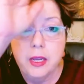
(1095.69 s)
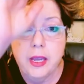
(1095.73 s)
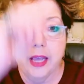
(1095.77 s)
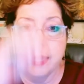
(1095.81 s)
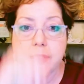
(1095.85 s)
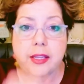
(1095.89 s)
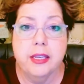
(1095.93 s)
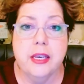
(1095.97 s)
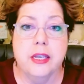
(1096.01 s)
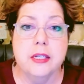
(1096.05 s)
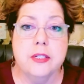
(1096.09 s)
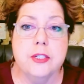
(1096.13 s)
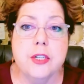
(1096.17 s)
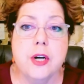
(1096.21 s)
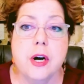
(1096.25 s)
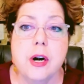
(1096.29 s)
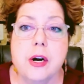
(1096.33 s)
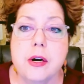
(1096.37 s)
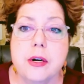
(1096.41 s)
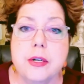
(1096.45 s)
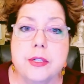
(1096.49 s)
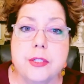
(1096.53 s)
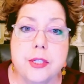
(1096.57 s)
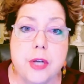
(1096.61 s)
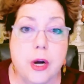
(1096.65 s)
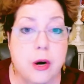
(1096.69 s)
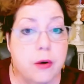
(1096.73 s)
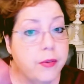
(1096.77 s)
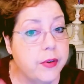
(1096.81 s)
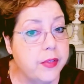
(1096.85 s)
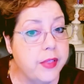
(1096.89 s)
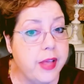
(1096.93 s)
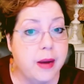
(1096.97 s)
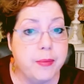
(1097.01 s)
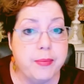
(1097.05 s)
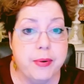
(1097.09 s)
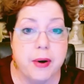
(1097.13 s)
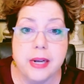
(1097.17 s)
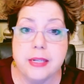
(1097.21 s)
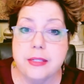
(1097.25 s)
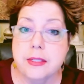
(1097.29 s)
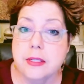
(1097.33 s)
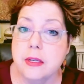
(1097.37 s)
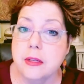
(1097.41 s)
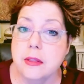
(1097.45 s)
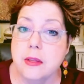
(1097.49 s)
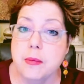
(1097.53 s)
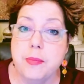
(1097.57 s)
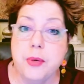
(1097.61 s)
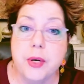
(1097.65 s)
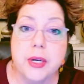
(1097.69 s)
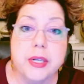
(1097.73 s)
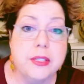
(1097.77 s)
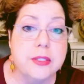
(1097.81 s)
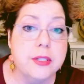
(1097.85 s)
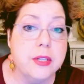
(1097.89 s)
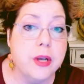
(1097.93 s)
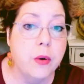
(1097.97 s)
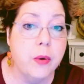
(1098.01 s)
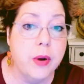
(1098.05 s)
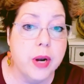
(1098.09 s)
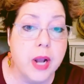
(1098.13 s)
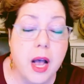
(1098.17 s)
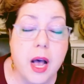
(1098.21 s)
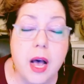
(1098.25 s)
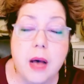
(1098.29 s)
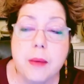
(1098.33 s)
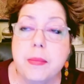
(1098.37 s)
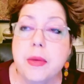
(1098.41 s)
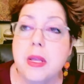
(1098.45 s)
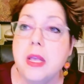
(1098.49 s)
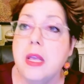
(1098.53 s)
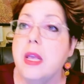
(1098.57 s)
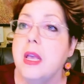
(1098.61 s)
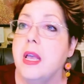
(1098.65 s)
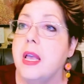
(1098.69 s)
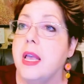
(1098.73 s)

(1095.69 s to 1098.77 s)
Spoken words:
and the Kickstarter is over. That price on the book is going up.